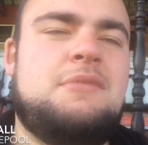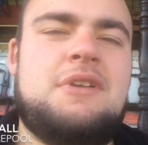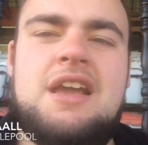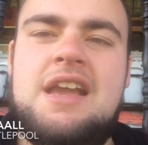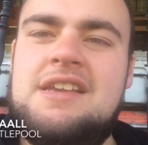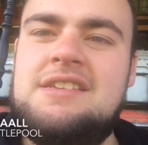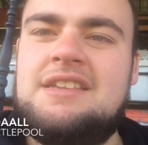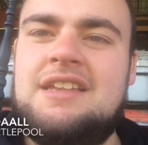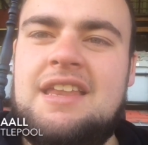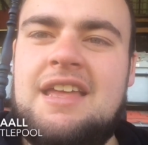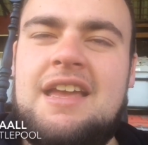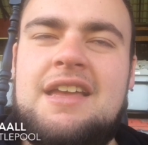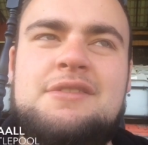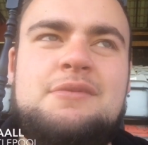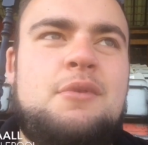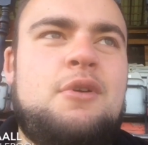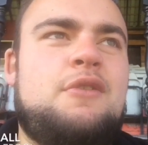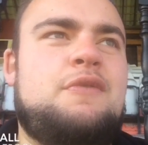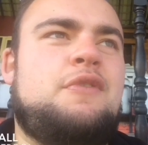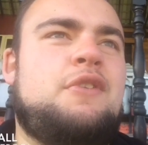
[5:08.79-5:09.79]
Easy
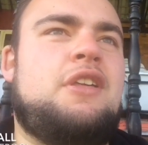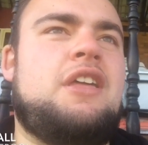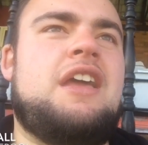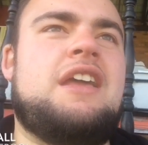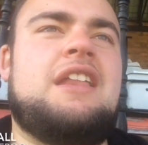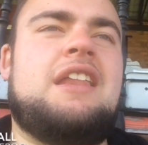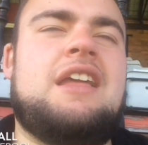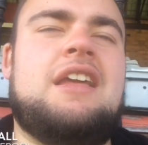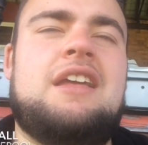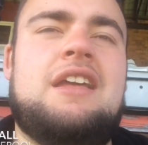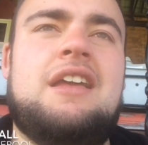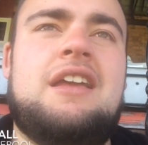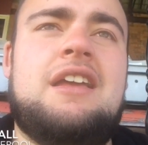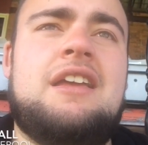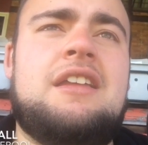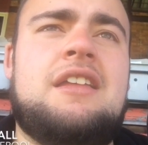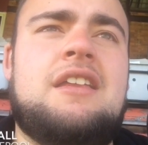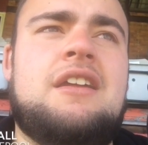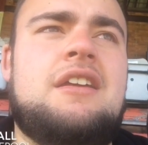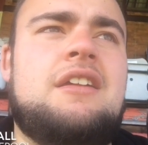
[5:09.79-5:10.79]
days work for the kick
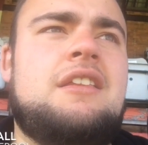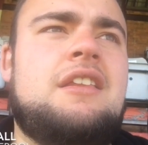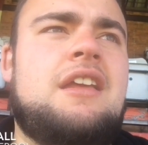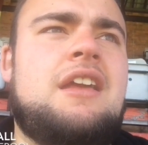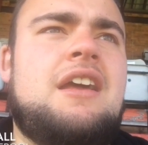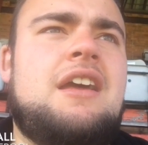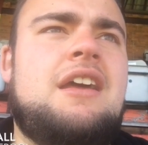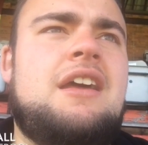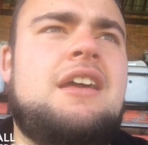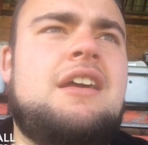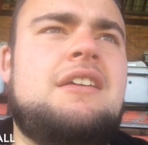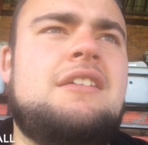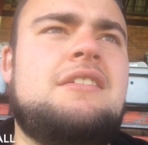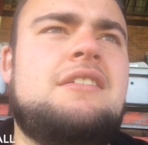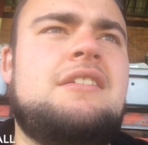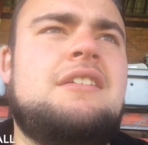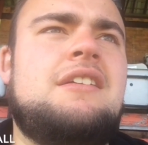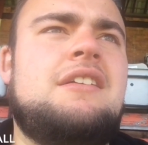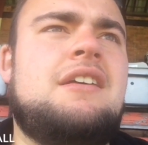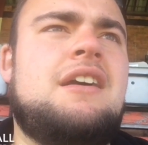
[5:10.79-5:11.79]
in the
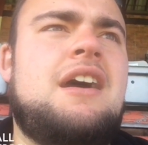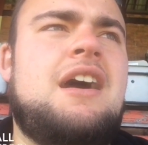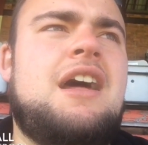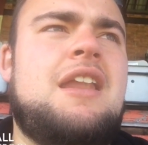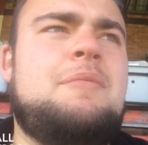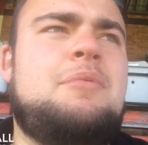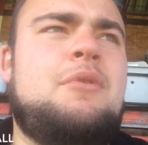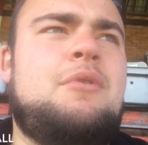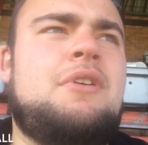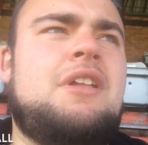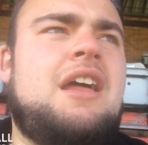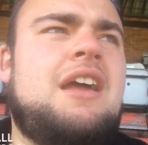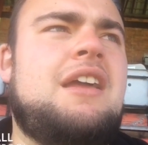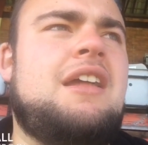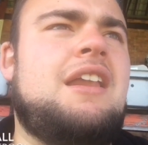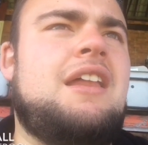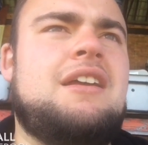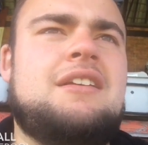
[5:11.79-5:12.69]
Hartlepool United,